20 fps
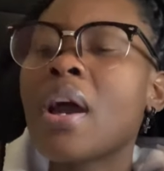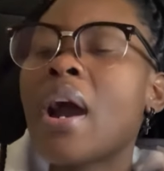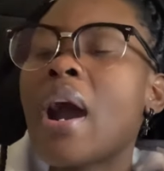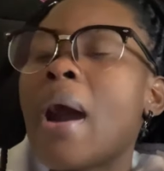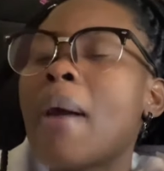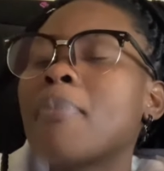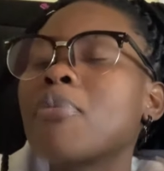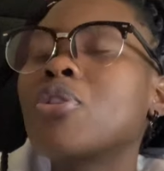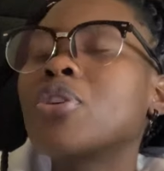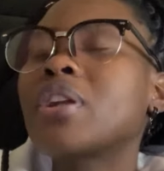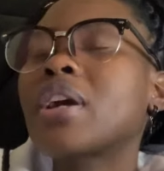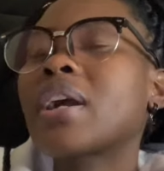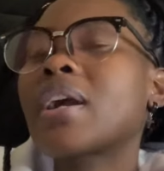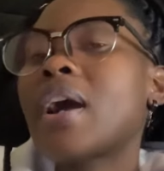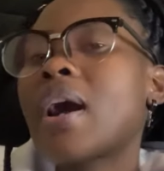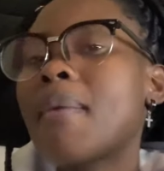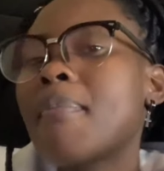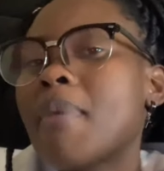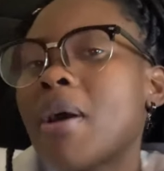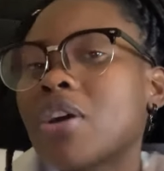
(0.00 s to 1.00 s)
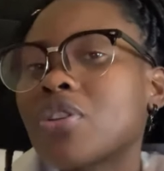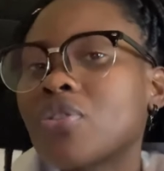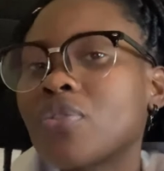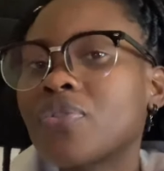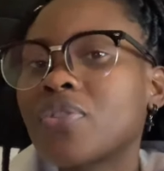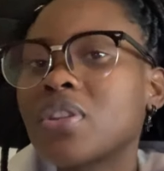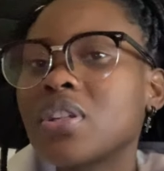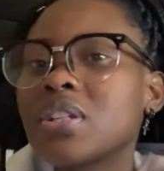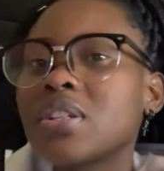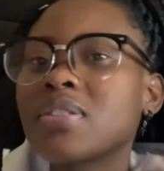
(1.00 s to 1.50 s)
I'm to come out
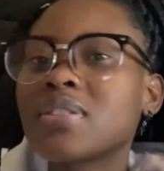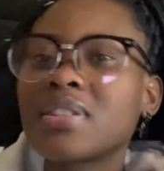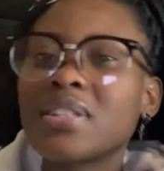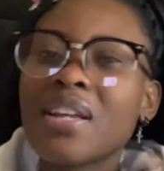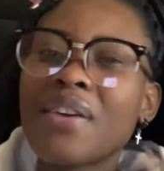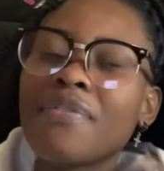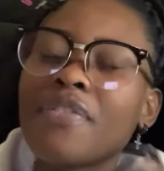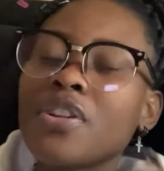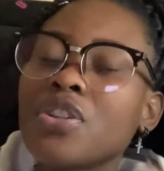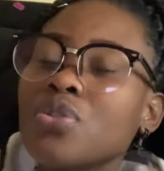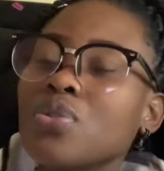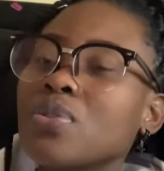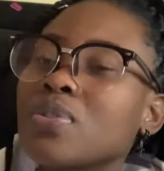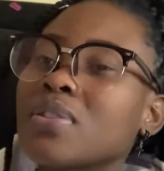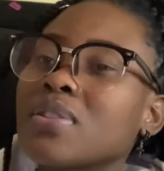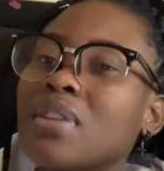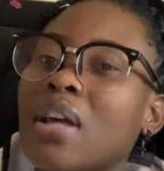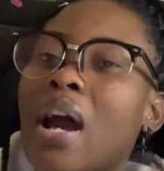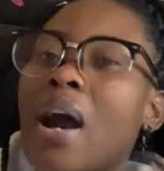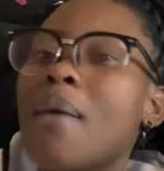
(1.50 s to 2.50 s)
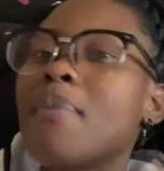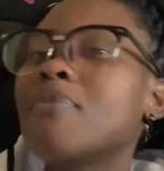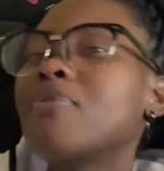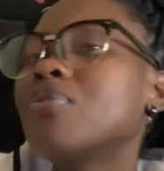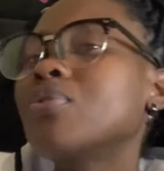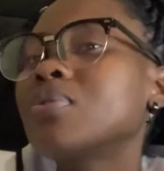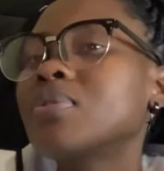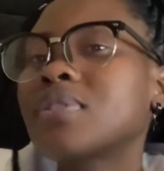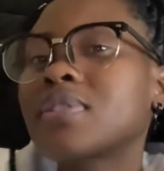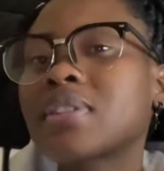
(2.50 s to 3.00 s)
of this. Never use
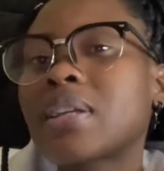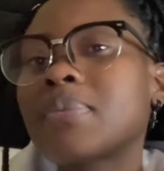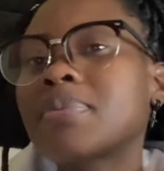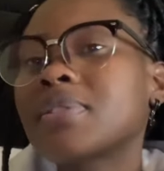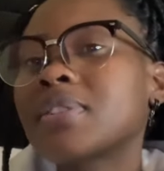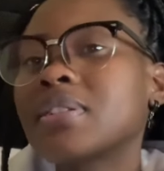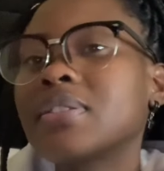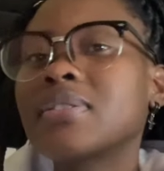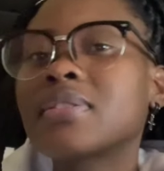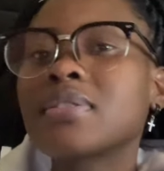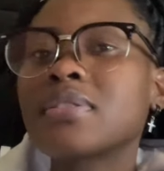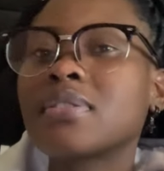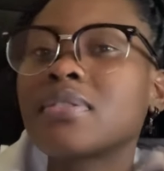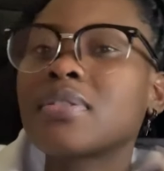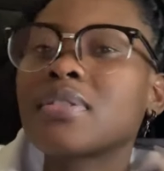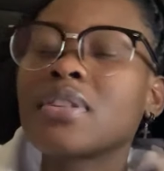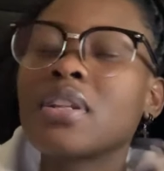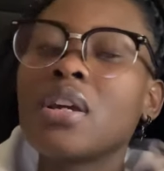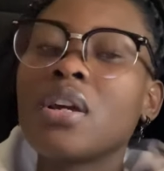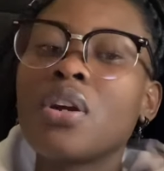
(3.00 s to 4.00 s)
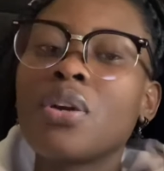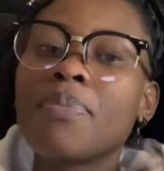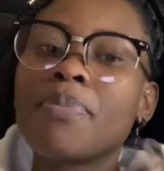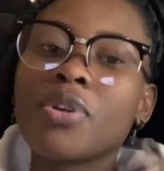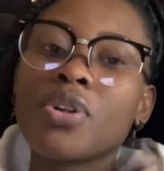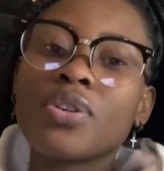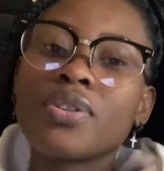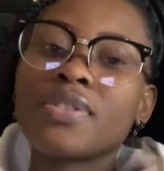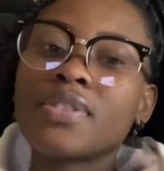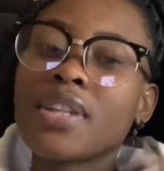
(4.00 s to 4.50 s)
harmful substances
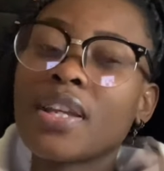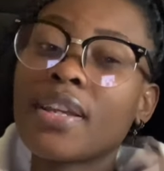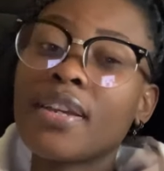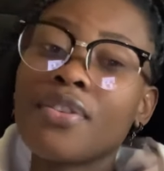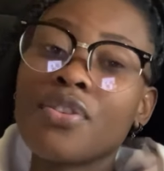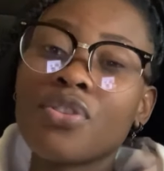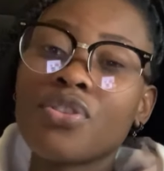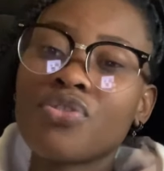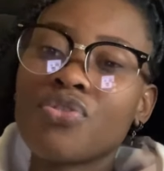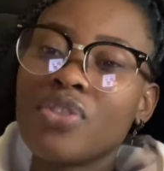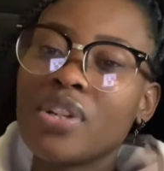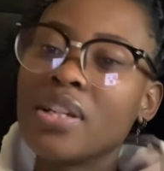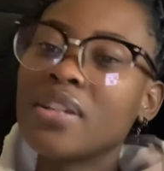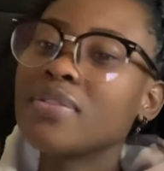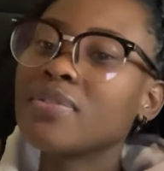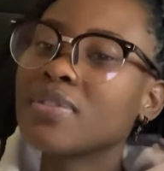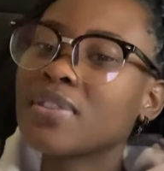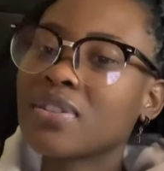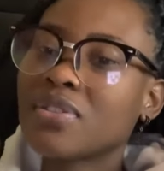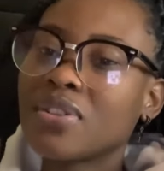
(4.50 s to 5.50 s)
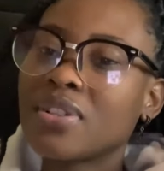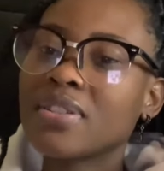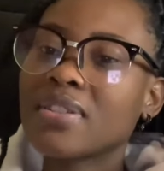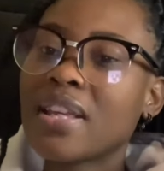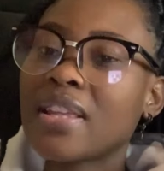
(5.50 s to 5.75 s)
because they cannot relieve stress.